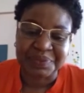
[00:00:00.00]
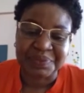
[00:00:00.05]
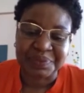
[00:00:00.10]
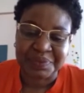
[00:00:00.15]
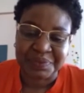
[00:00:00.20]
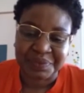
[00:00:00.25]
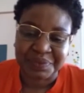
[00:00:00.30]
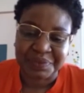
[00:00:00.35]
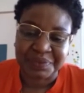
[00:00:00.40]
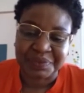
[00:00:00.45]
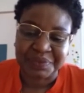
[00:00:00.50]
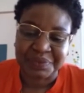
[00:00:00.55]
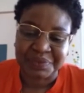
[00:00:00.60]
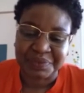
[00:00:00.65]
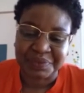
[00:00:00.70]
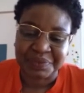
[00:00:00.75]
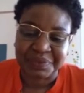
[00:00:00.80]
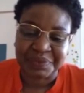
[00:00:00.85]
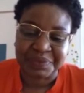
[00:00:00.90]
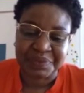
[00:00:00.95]

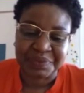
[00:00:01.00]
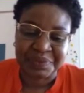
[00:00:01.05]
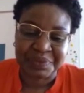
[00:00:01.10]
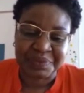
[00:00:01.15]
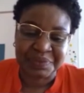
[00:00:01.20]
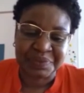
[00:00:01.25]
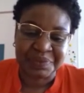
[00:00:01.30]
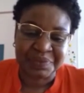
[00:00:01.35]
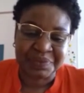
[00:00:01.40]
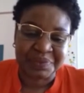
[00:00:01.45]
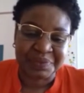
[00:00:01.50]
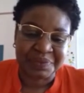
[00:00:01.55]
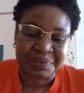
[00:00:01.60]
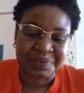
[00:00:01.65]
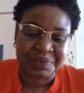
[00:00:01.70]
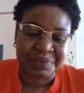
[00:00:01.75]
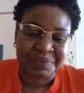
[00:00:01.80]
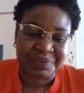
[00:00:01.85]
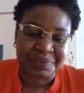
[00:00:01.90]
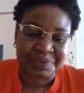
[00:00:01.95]

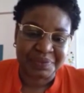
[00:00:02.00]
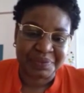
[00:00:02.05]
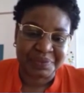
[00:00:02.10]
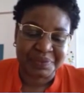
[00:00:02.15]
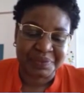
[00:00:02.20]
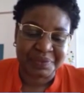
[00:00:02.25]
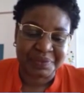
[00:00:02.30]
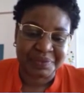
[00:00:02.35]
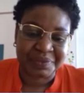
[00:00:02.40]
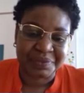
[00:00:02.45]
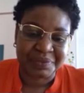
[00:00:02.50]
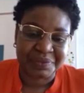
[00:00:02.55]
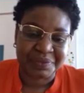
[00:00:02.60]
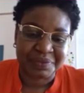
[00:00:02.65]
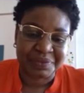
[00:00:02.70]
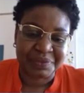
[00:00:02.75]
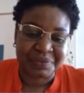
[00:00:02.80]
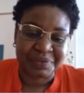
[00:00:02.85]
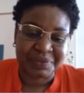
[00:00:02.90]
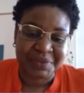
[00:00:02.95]

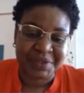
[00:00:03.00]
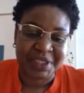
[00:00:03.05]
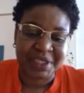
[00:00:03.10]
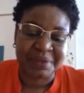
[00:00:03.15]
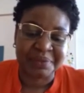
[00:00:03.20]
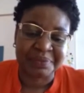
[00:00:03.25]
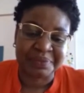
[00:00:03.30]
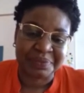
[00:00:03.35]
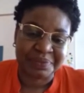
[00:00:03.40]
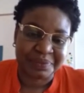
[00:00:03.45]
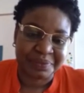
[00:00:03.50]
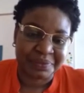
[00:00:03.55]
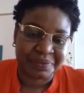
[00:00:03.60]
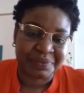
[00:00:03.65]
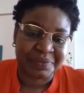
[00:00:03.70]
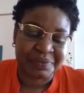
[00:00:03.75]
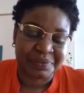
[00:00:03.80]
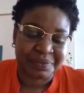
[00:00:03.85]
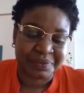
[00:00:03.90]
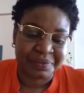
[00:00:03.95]

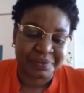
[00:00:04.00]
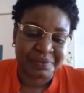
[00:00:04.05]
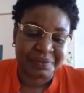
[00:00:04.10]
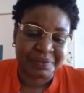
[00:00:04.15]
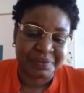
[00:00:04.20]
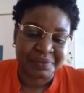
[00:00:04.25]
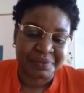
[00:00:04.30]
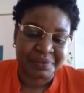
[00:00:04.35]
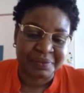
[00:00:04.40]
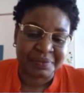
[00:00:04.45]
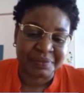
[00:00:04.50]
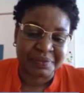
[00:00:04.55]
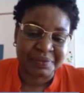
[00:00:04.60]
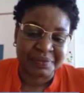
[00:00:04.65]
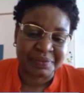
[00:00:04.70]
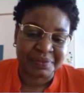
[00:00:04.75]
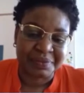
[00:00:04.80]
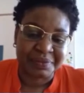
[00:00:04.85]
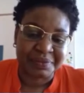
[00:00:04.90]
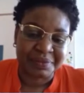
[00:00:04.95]

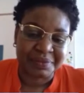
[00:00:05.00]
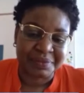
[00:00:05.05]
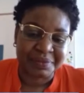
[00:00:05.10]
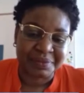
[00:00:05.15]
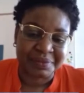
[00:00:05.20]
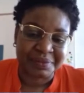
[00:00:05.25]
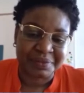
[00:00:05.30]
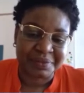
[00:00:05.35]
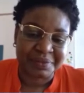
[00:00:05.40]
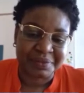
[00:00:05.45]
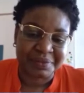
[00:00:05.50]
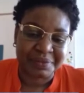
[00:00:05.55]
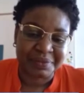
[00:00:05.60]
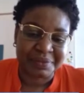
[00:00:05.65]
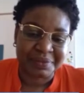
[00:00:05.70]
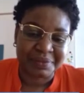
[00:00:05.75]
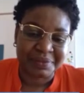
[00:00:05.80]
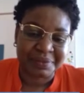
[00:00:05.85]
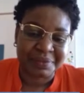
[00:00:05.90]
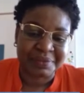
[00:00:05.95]

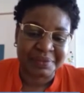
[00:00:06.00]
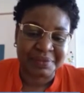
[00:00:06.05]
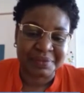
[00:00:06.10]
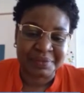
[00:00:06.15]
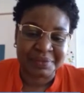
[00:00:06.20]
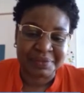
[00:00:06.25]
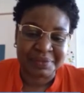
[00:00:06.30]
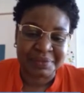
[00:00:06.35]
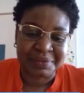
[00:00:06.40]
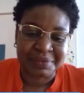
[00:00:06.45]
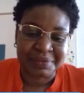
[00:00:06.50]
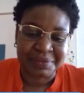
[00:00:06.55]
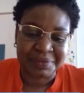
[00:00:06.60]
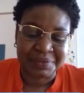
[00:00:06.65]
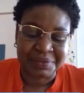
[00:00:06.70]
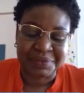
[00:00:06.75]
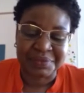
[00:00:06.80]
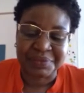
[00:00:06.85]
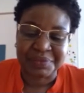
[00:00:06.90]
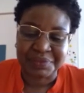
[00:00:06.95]

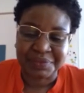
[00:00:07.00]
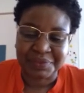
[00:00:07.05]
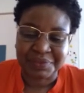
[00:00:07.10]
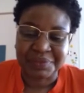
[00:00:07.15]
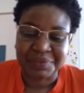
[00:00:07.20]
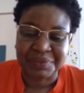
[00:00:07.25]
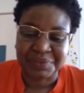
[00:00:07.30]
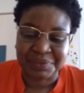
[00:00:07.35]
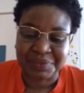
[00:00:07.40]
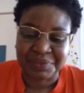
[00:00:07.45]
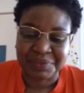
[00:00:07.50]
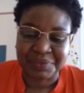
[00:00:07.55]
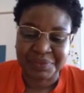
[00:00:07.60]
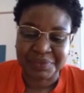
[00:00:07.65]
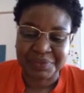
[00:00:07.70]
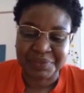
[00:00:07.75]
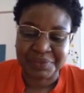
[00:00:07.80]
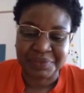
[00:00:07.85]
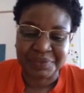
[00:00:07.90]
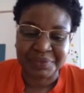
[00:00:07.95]
This person isn't speaking.